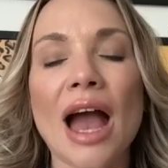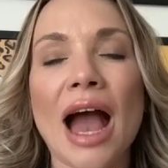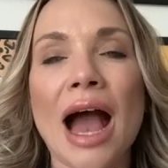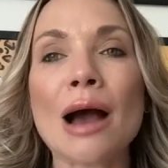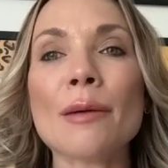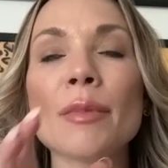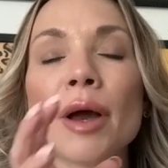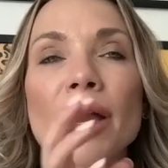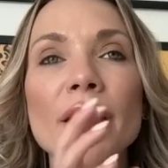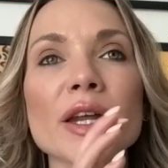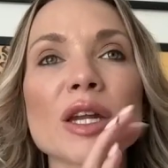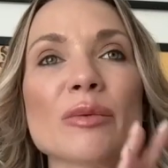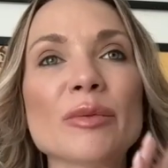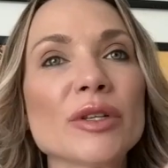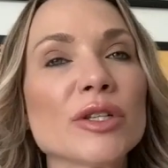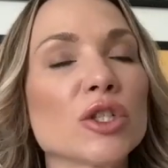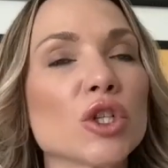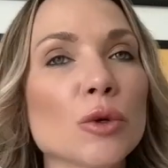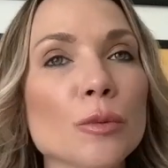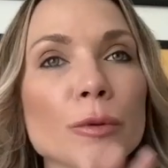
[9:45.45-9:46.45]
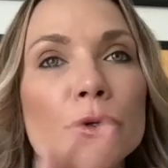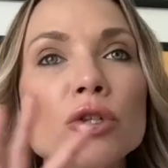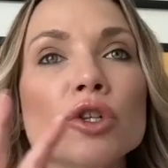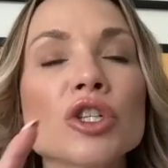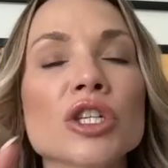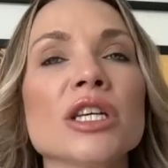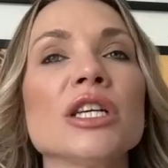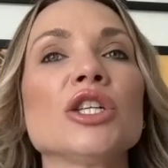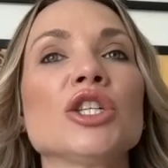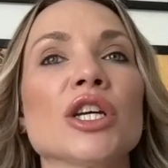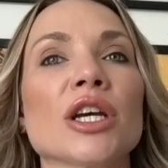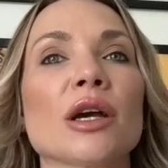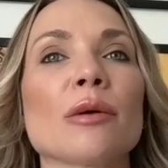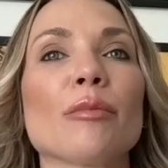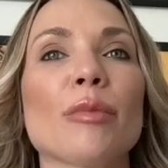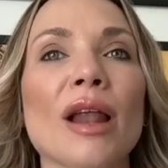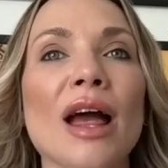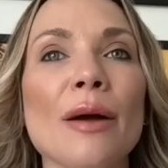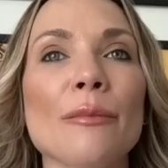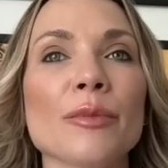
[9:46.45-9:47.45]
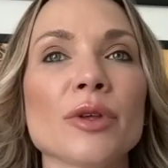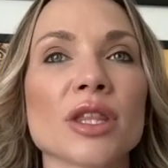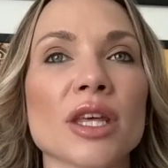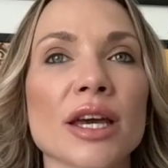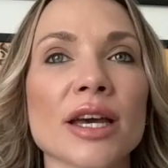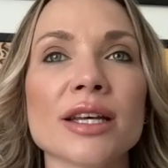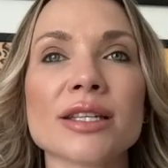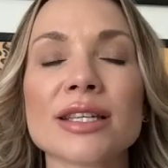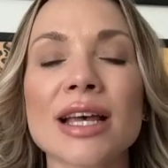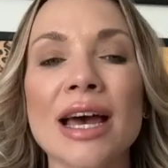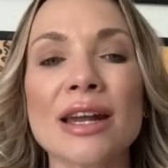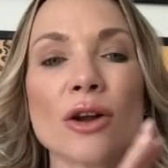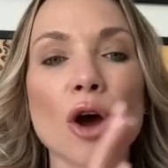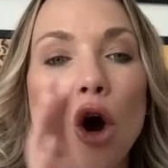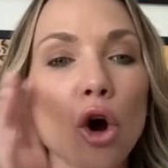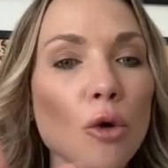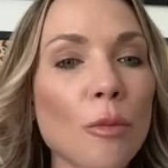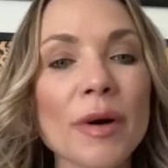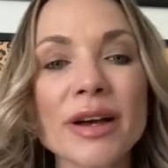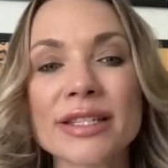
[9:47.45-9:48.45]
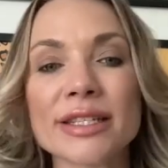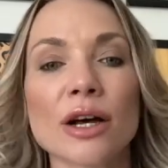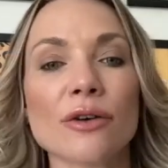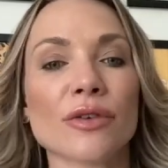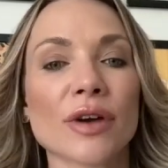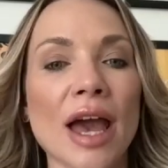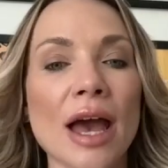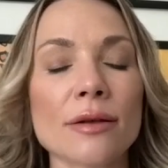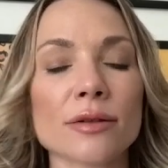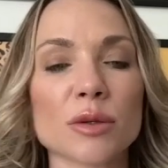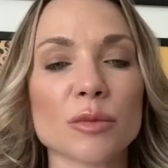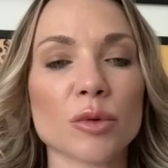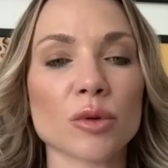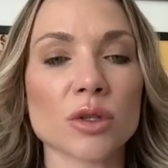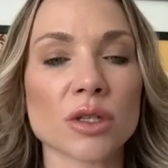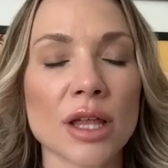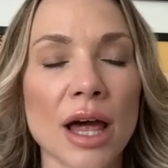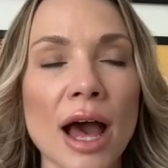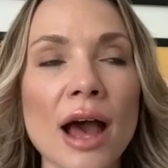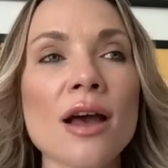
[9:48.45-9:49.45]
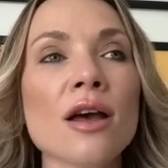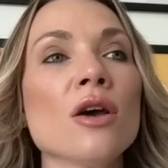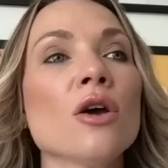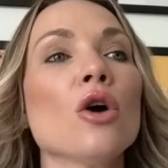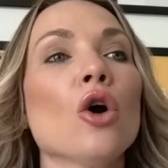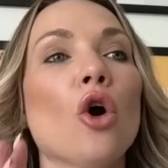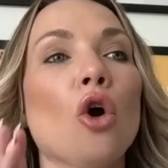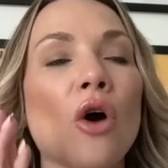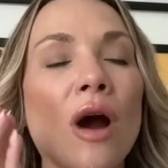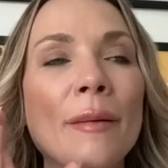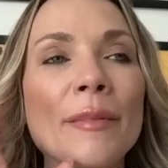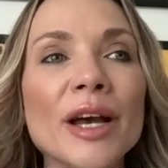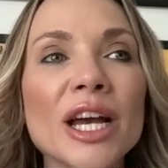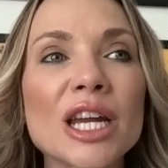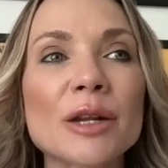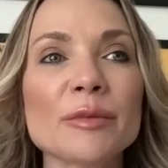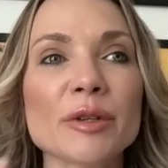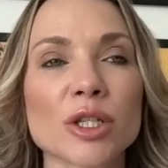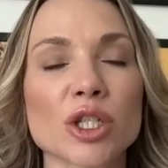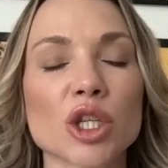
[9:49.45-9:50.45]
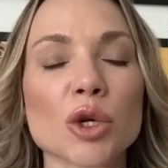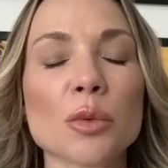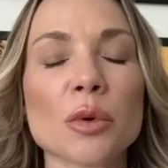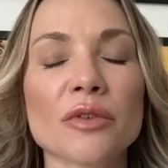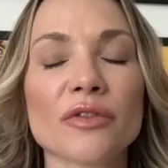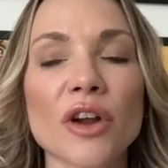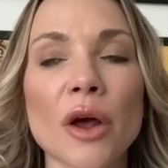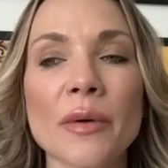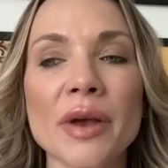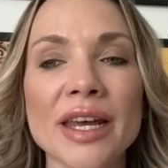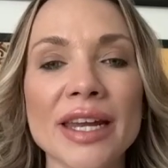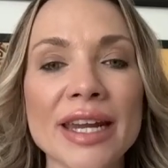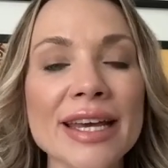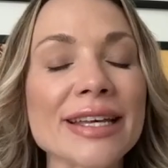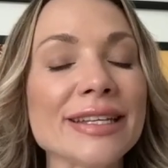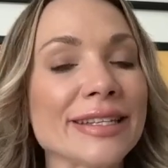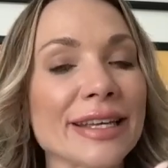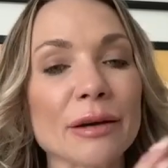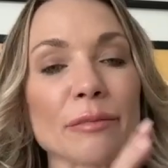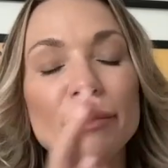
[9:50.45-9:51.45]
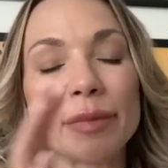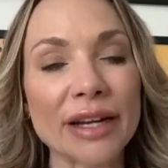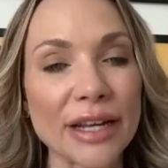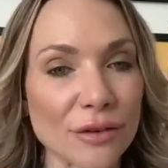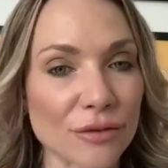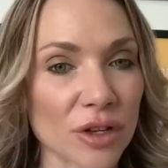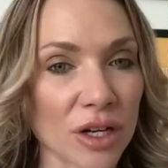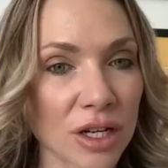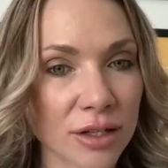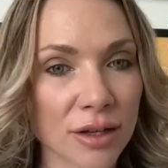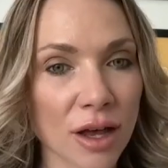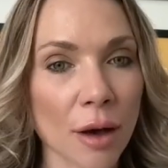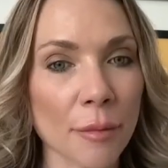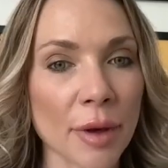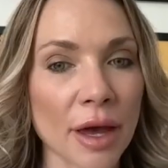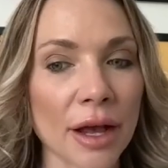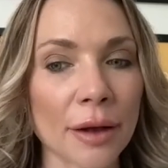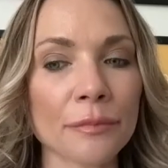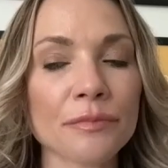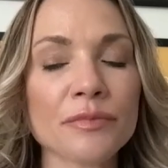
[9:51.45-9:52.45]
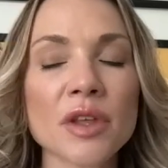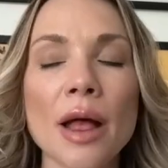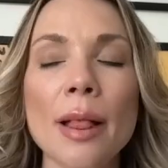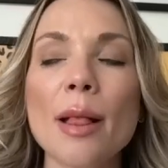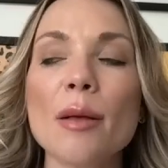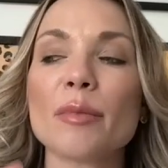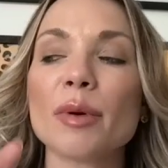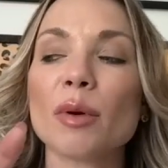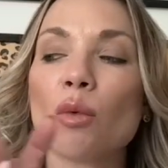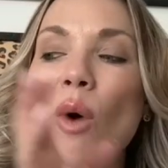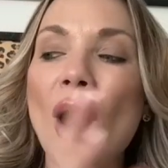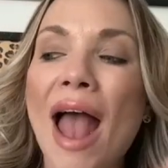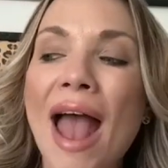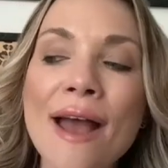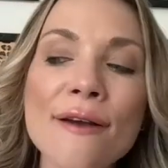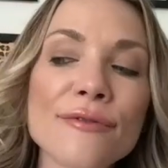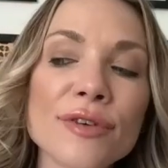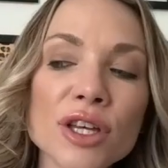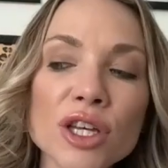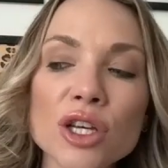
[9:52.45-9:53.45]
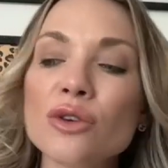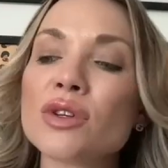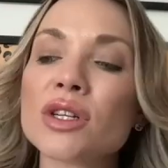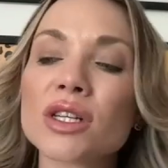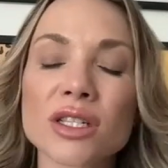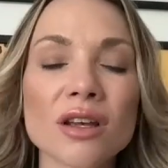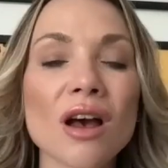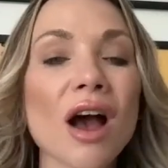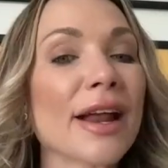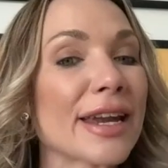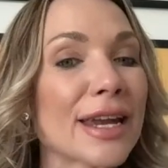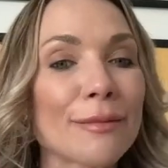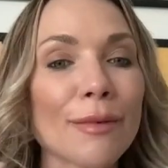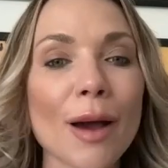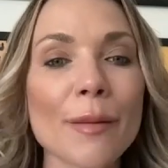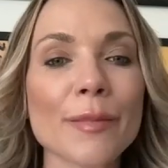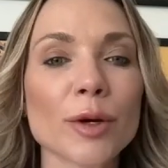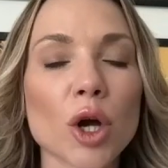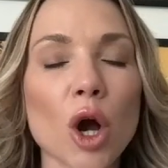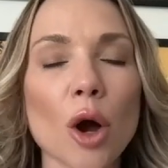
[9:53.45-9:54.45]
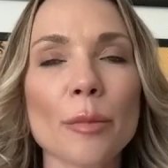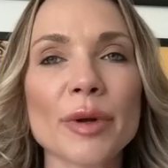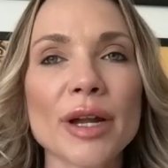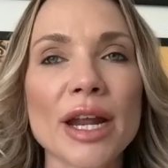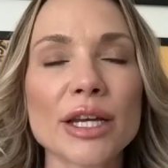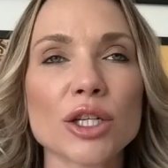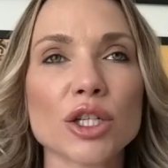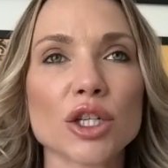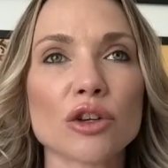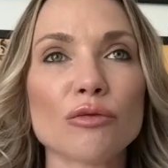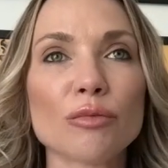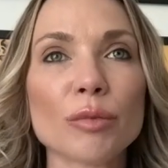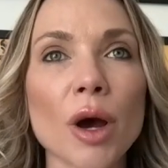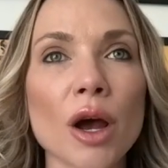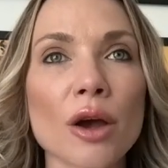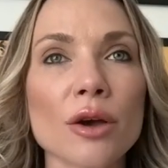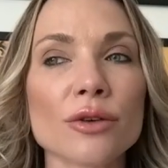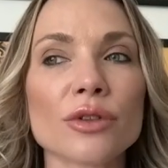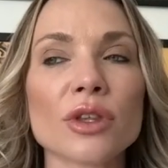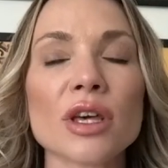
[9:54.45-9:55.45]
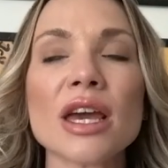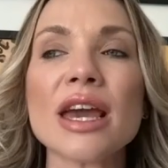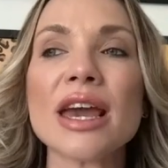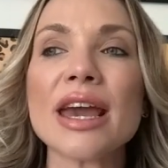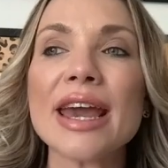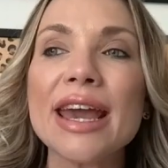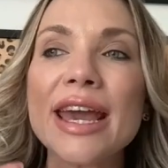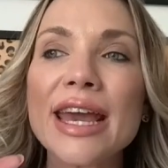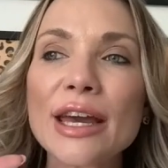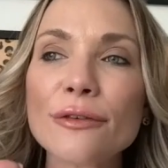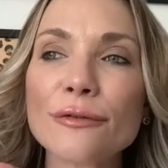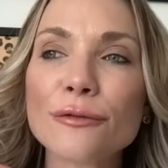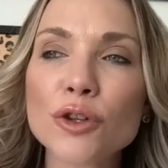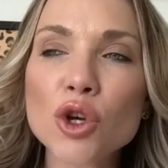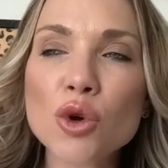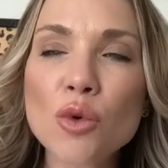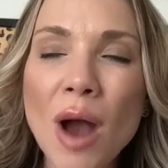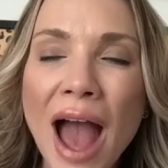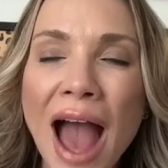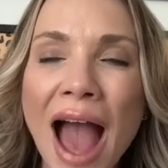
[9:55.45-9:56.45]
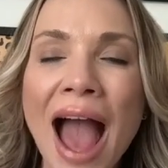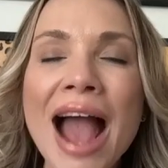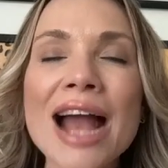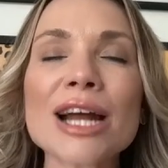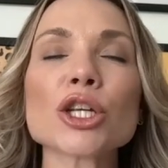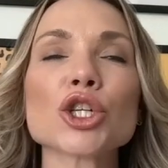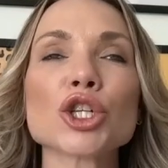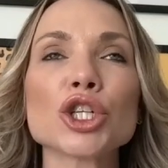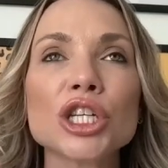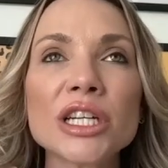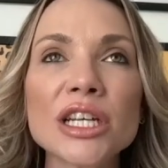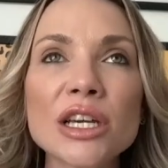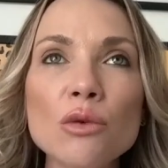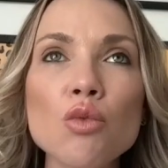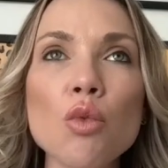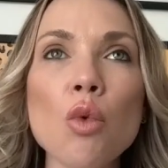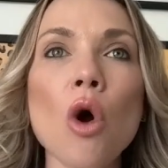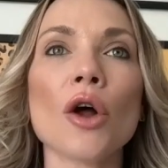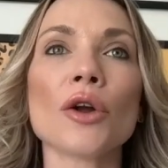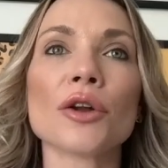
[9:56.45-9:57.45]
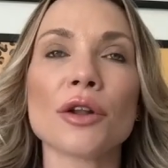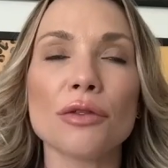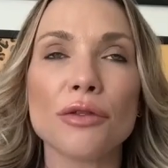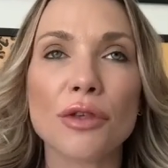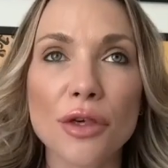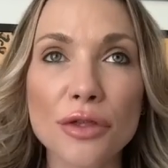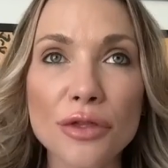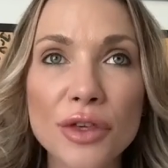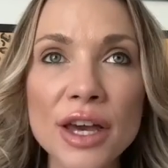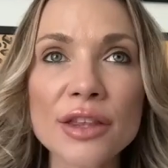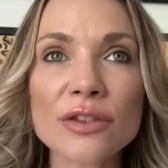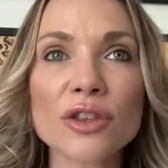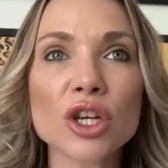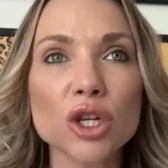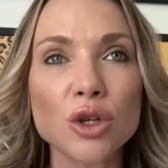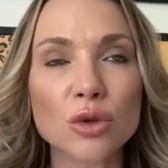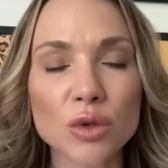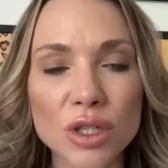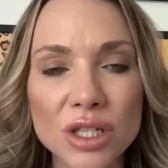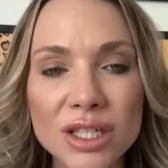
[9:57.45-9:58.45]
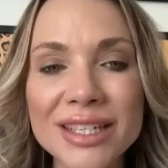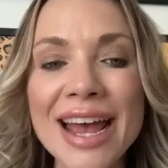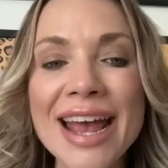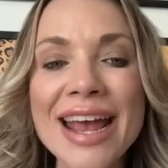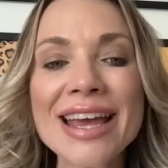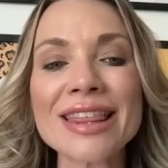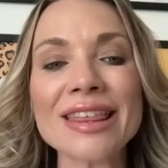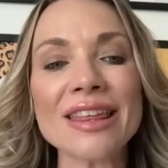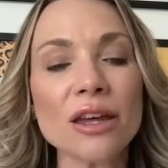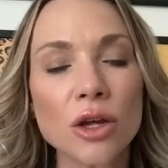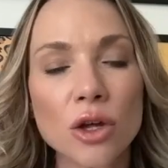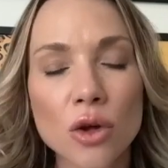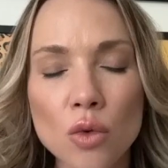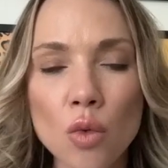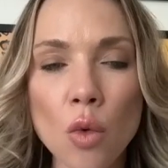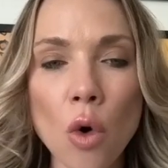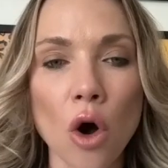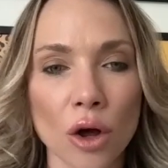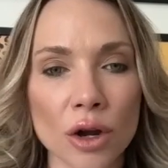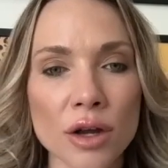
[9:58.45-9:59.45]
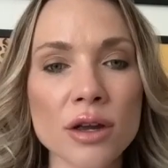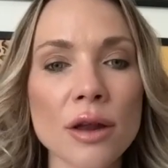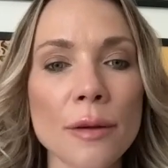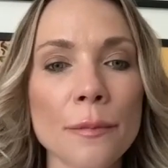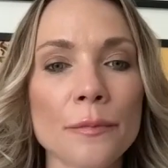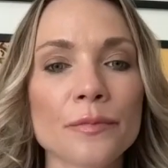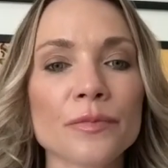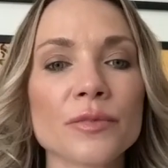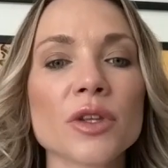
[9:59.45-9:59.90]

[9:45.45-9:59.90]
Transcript: Am I going to be super strategic and plan with this and hold myself accountable to that? Or am I going to be super flowy and easy and believe that it's coming? But whatever you decide, and it might be a combination of both, if you actually want the thing that you say that you want,